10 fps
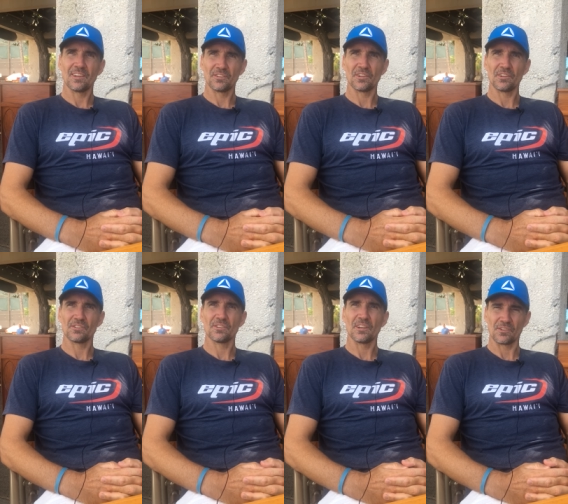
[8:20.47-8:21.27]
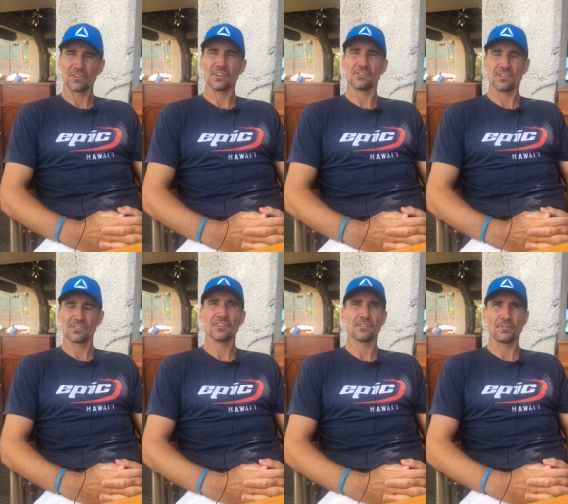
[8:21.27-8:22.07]
Yes, it is. Yeah. Yes, it is.
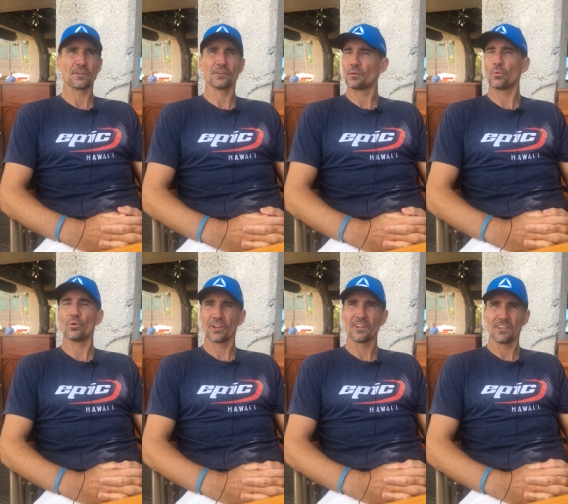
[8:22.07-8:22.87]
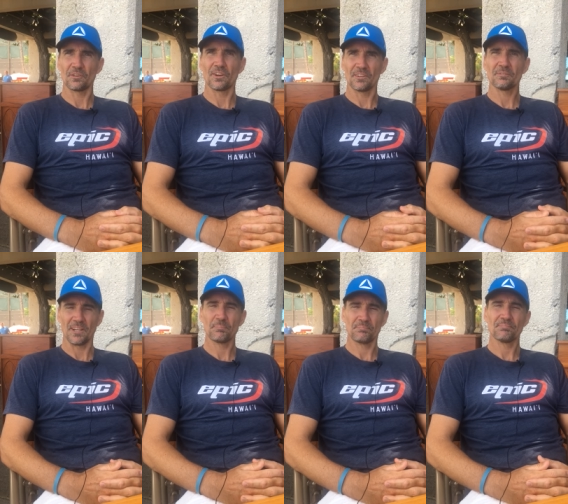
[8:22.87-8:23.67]
It's very rewarding. You're right.
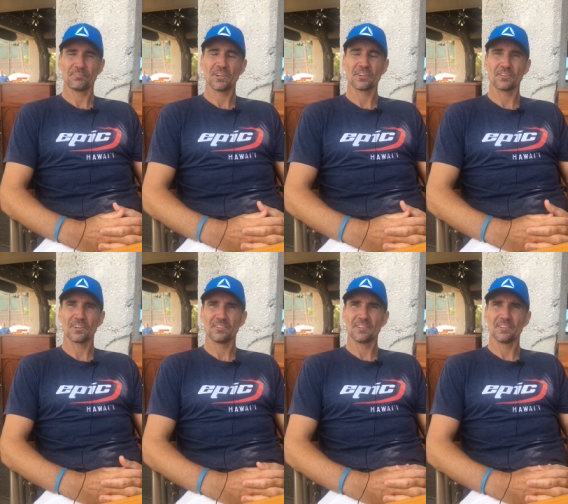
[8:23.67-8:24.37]
Yep, I agree.